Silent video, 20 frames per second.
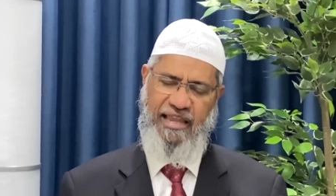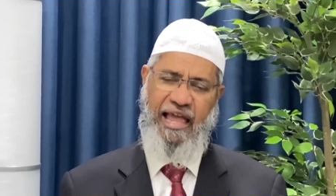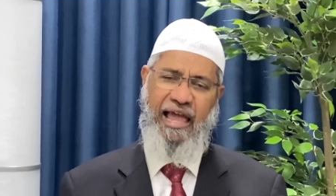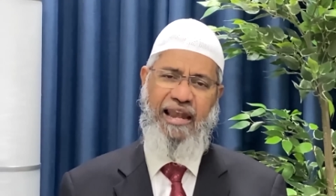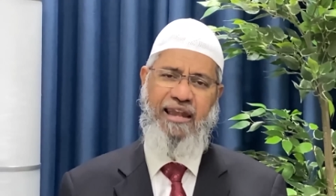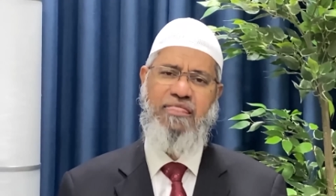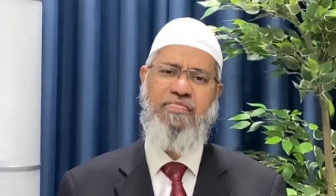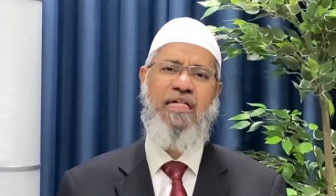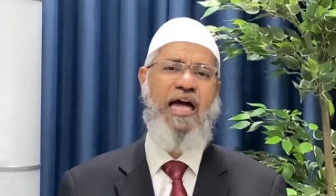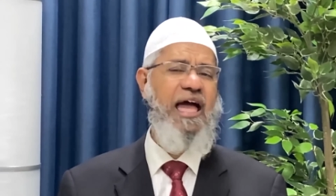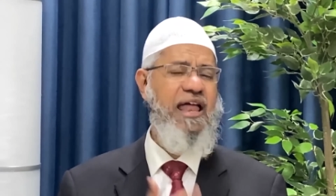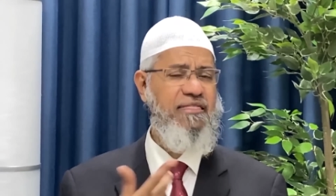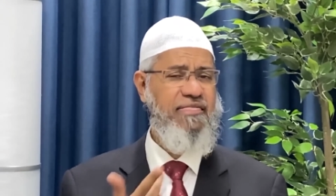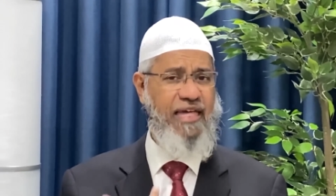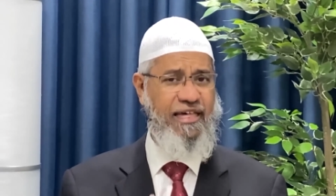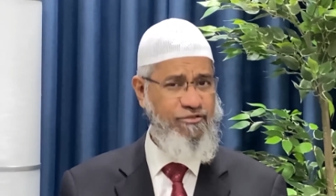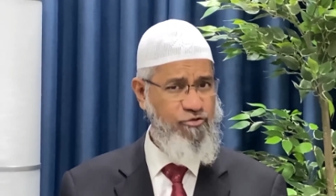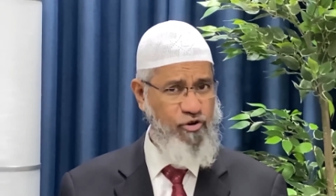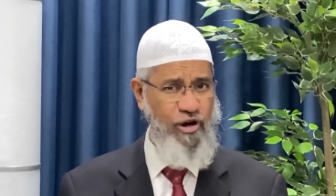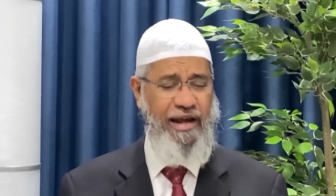And science,
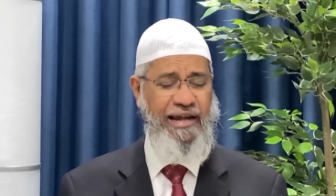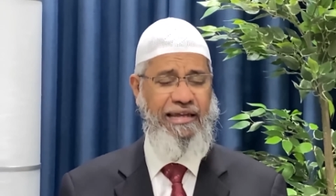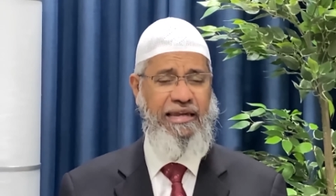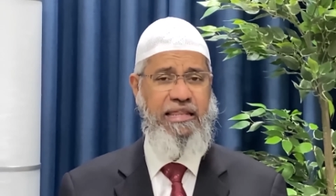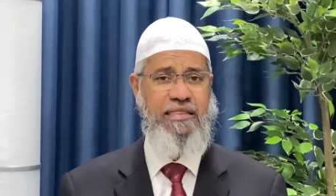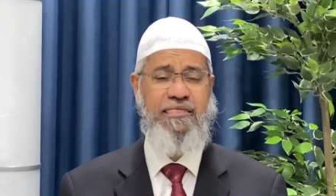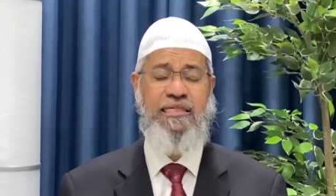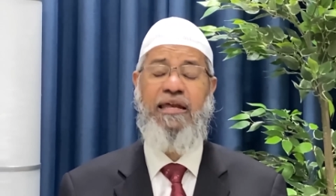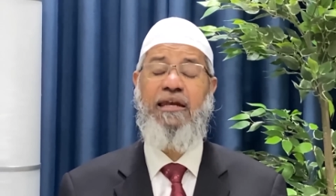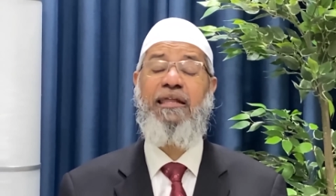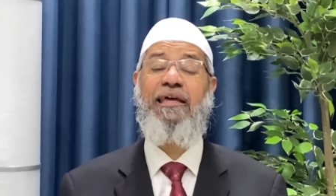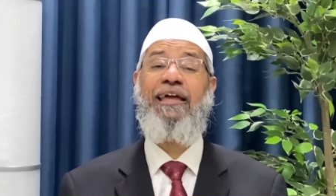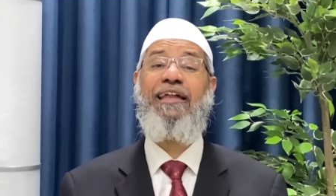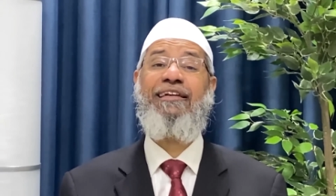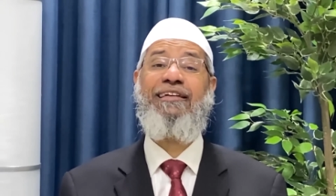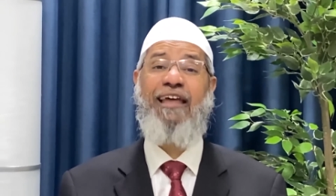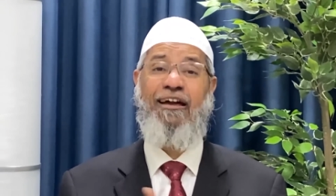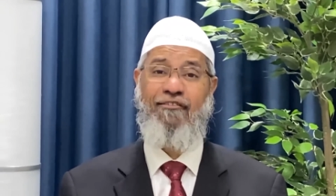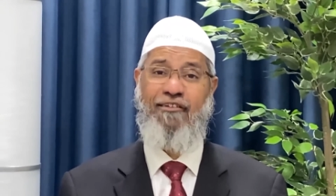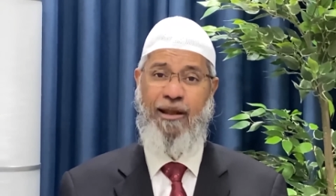as you rightly said,
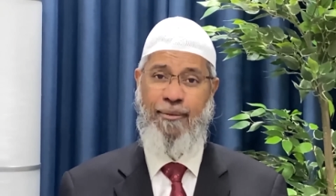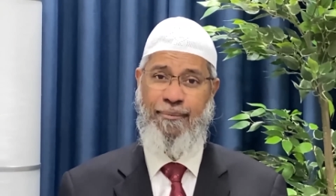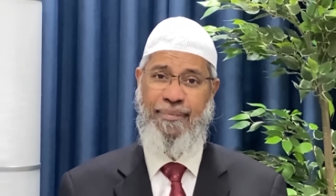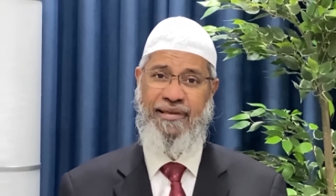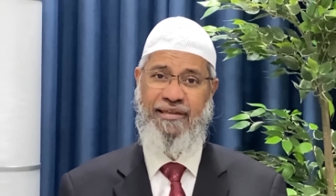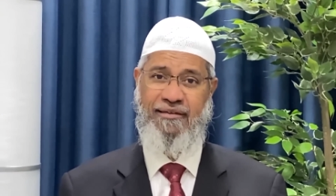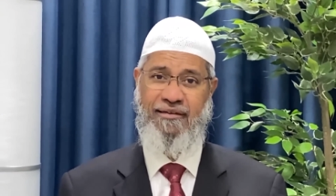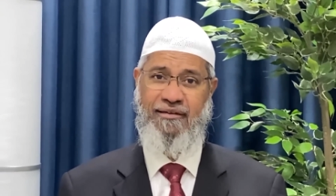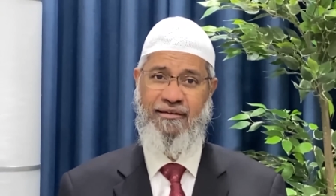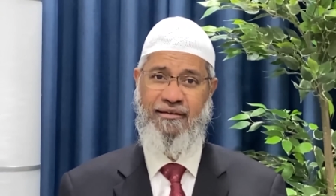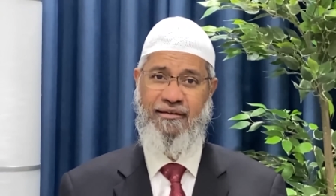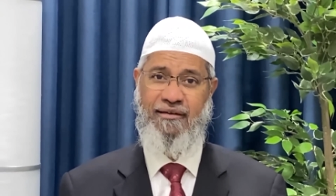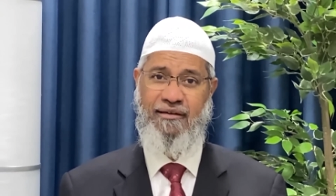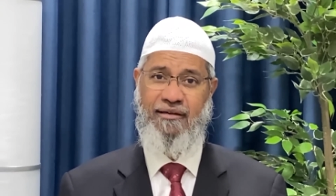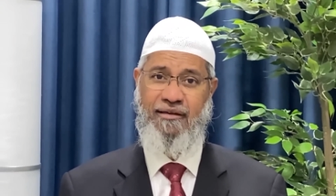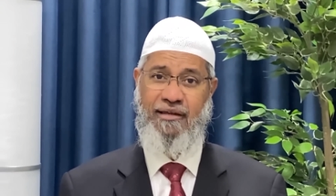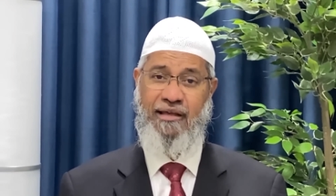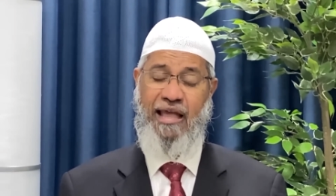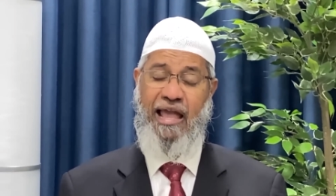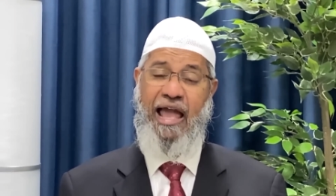is developing.
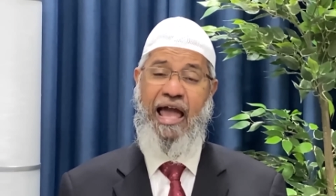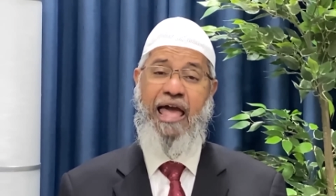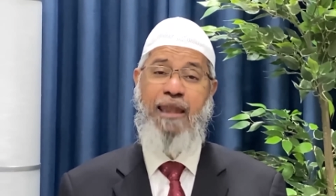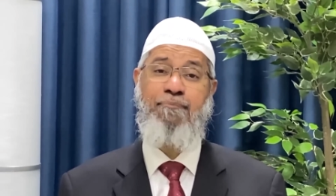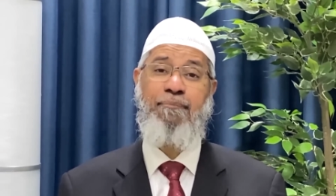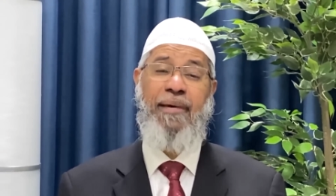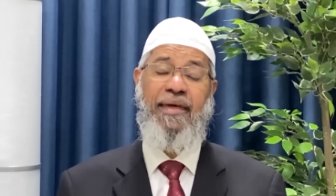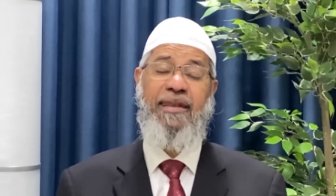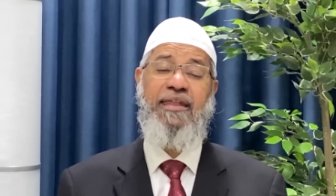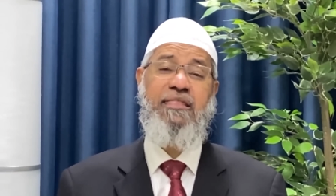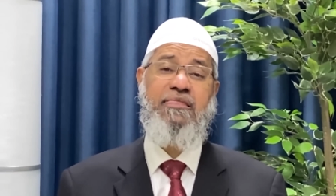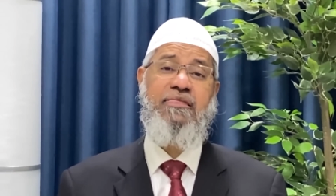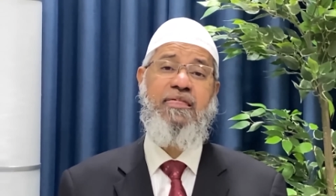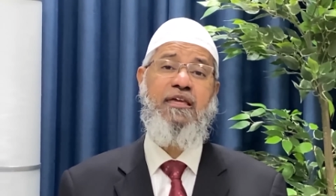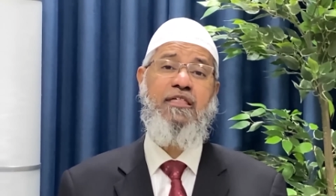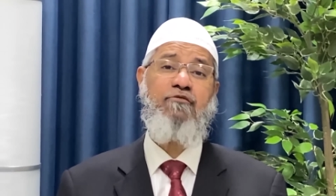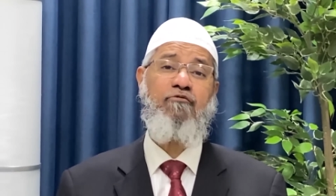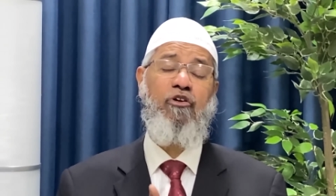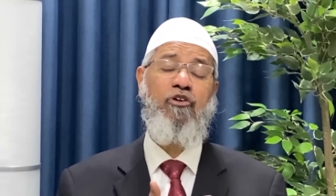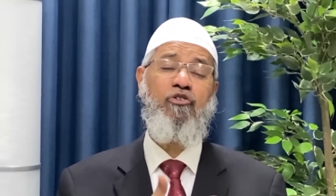And many
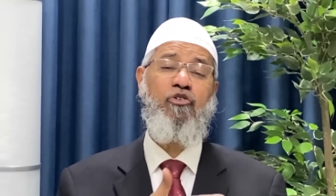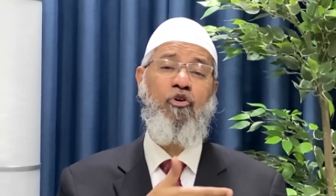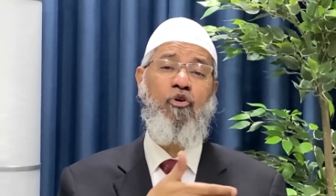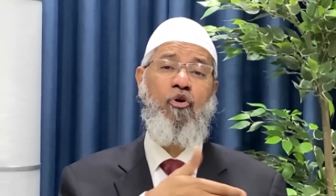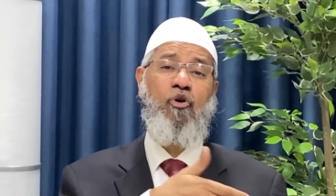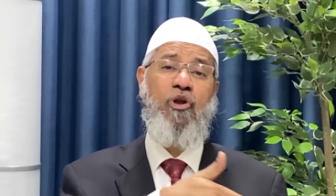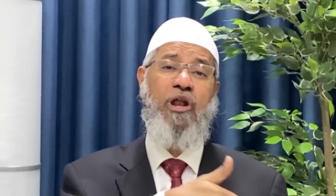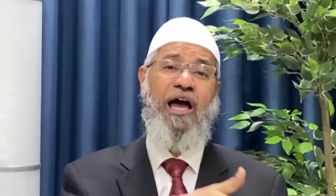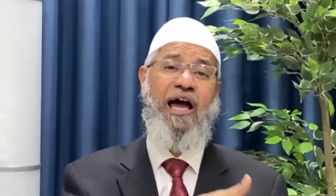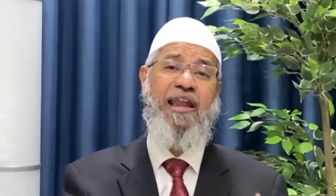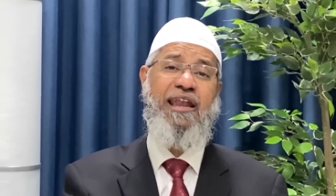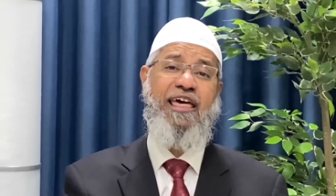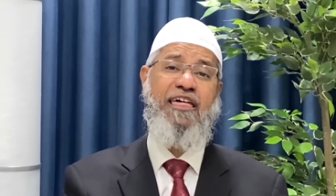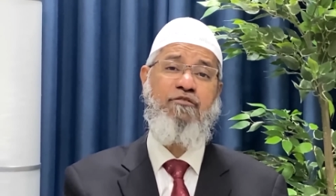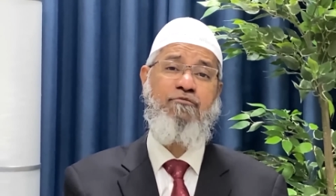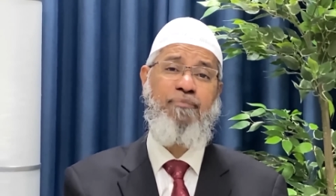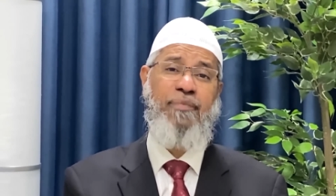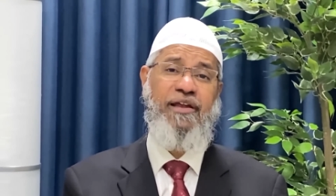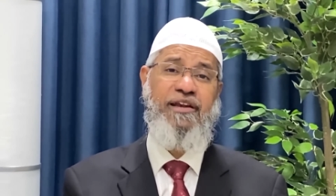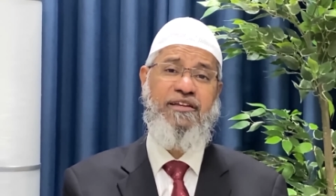things what the Quran
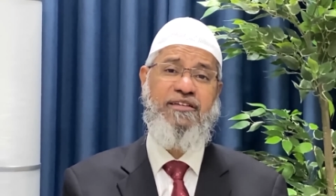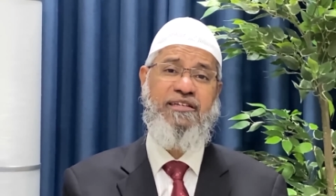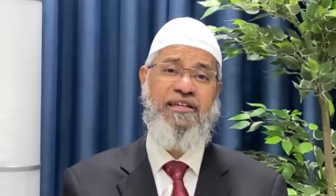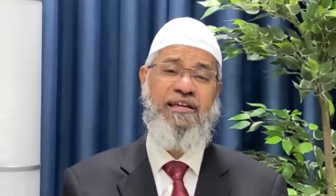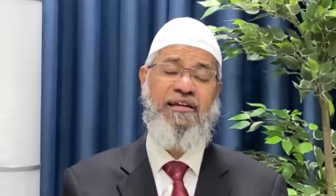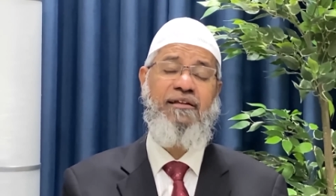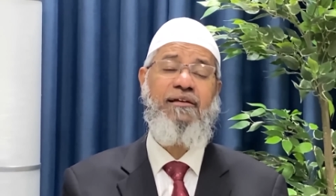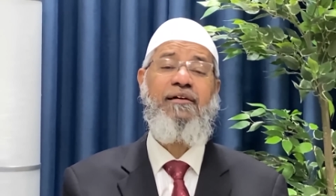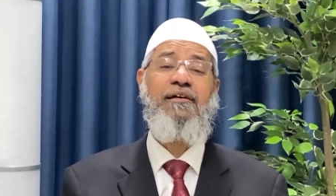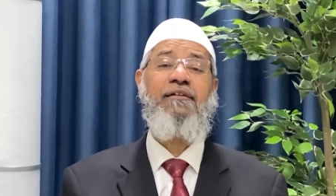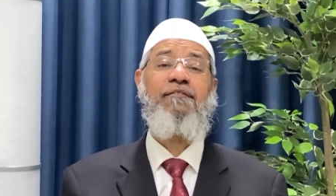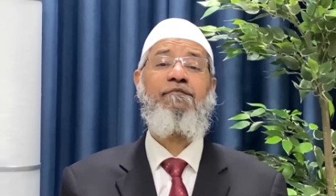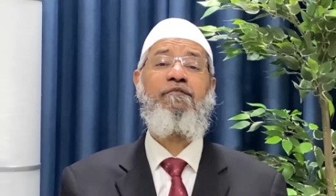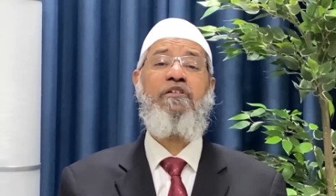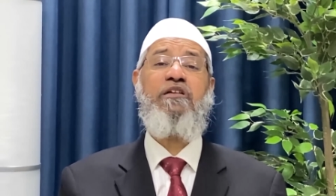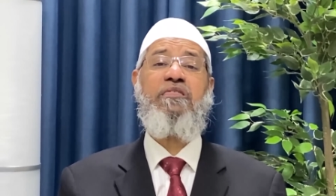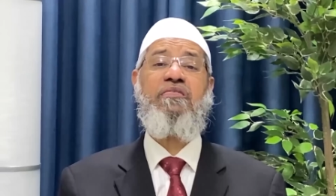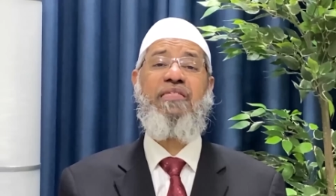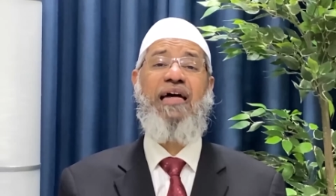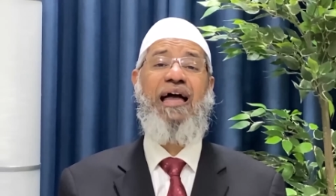has mentioned,
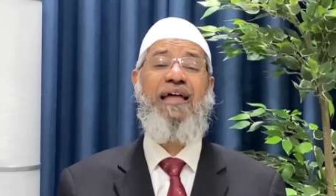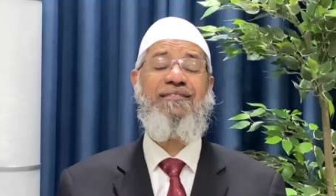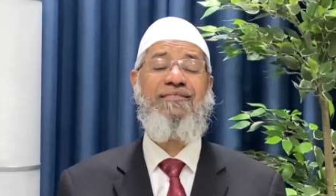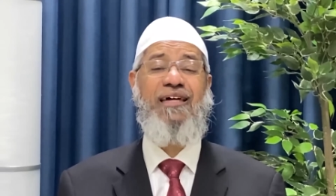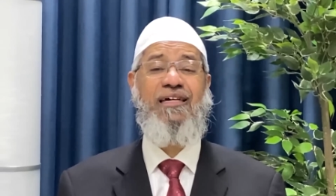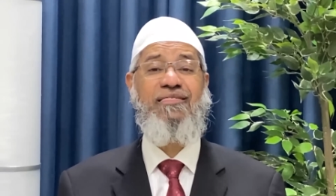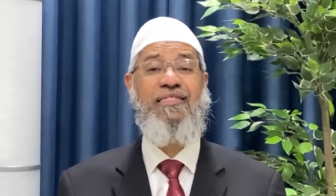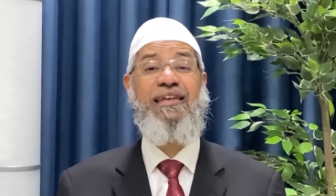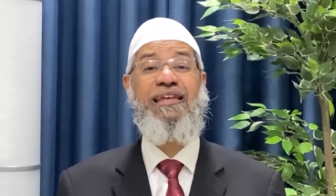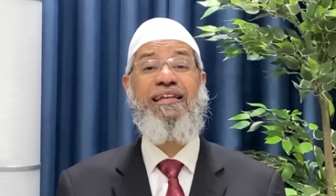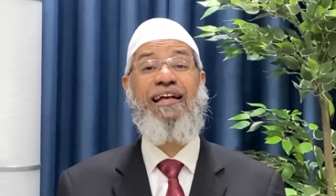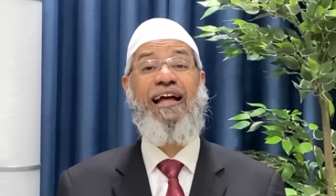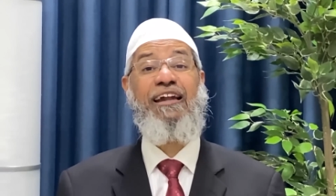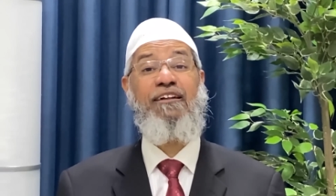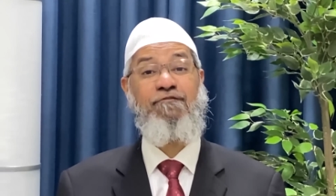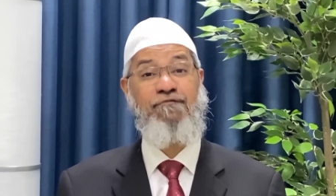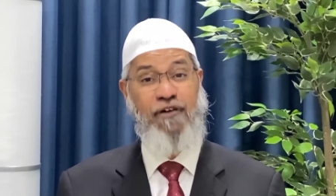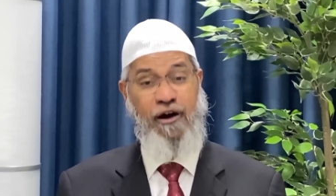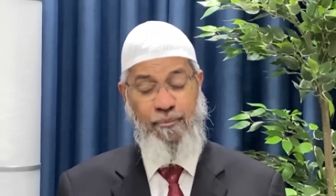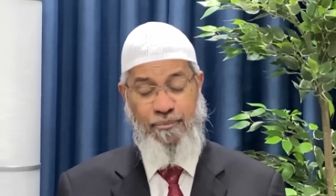which science hasn't
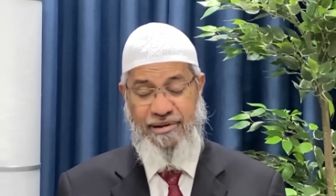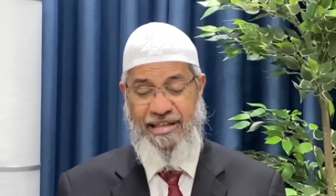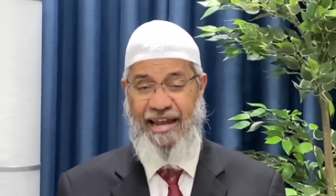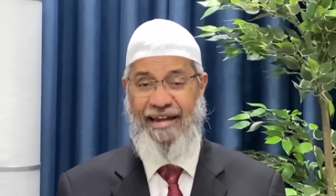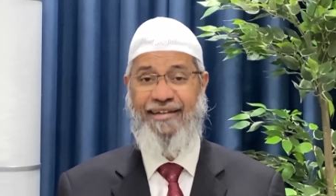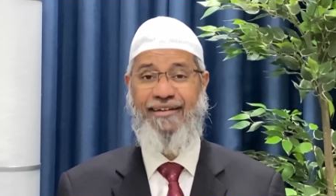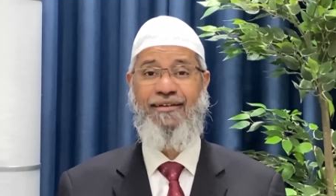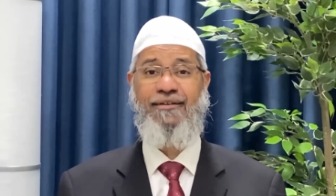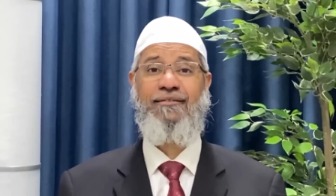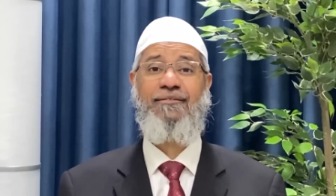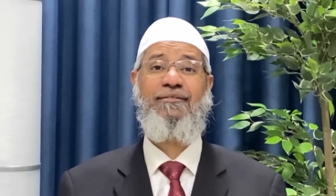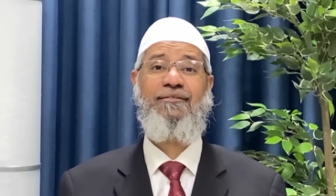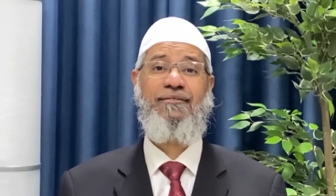confirmed yet.